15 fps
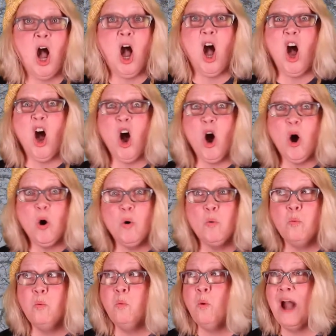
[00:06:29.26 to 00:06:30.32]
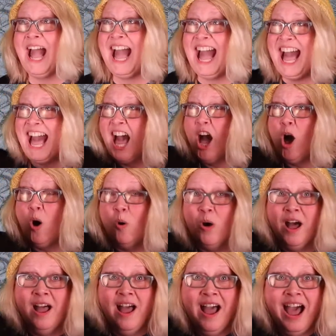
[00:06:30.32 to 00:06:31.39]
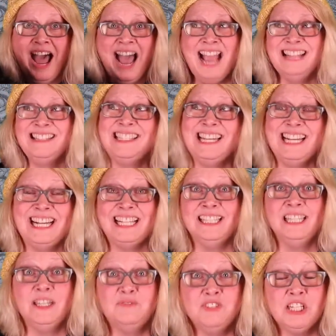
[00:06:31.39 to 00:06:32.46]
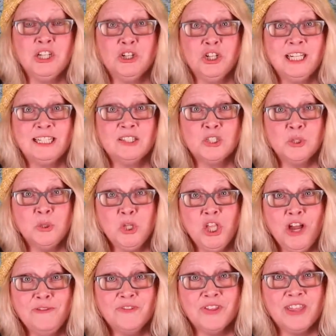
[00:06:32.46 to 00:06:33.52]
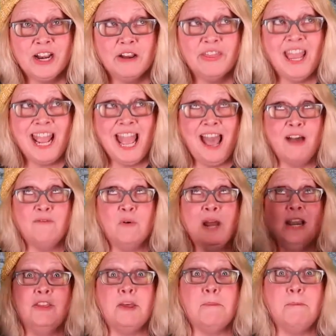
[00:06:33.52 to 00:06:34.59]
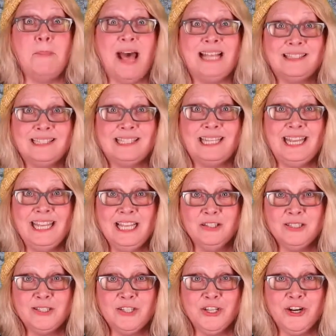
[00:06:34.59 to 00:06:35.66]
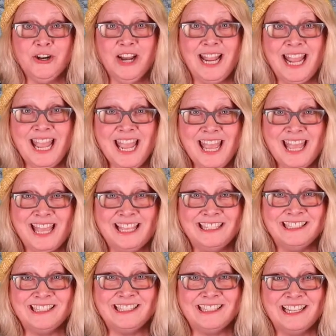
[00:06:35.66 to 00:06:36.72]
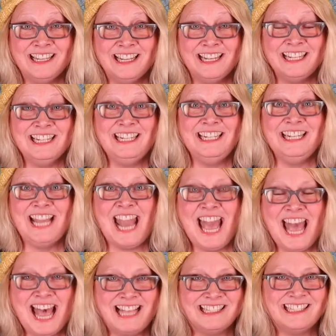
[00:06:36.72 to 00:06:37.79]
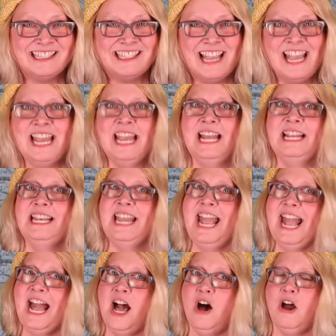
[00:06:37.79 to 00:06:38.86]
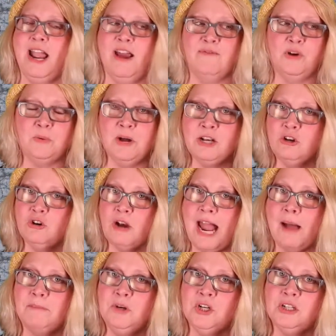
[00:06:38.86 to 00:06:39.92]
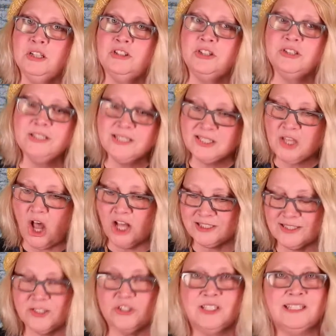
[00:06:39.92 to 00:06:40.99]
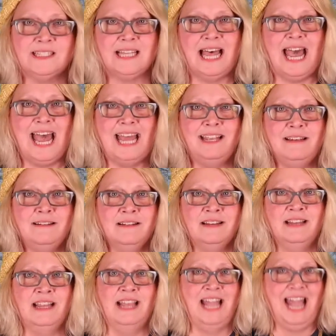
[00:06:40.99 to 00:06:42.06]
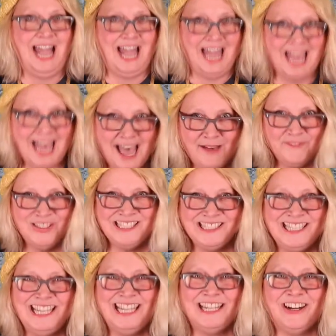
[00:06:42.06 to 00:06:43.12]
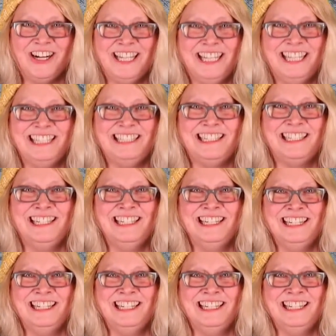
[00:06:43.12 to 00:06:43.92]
Oh, wow. I see Clifty Creek School over there. They have one of the best hills there is. Yes. Now, everyone grab your little saucer sled, have a seat on it,